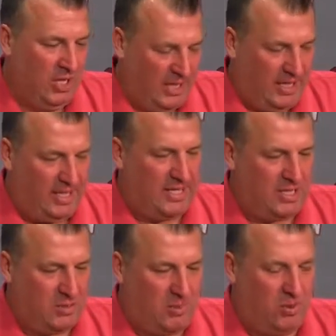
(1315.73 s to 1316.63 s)
I think
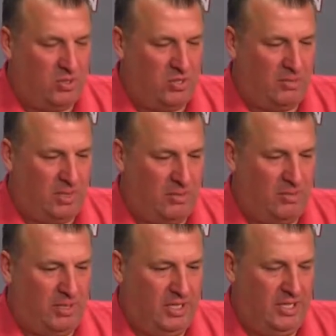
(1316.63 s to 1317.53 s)
that's the part that
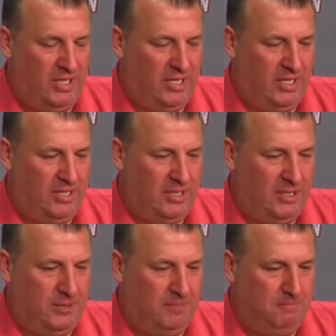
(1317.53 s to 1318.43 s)
probably,
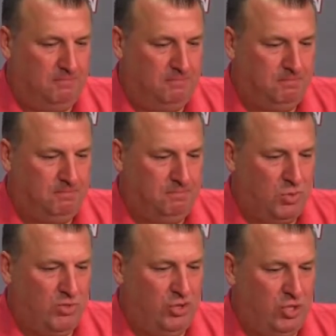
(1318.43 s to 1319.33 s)

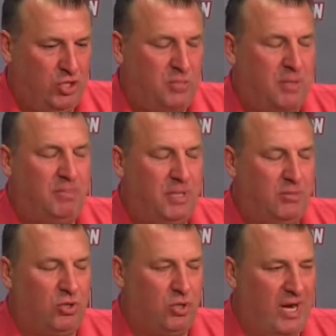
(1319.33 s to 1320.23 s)
if you could just pick
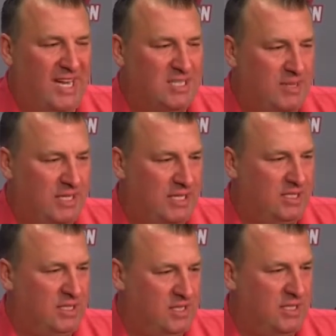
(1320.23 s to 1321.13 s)
people to grasp that,
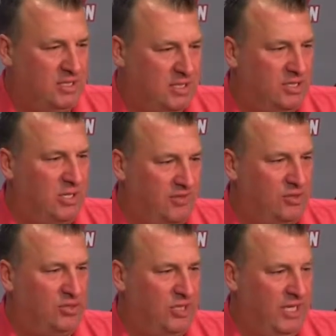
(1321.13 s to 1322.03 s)
that's the
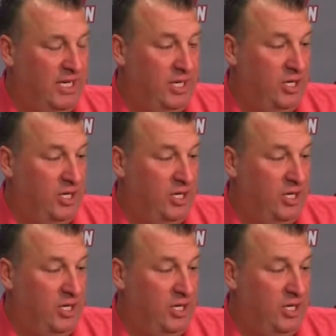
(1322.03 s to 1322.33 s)
toughest thing.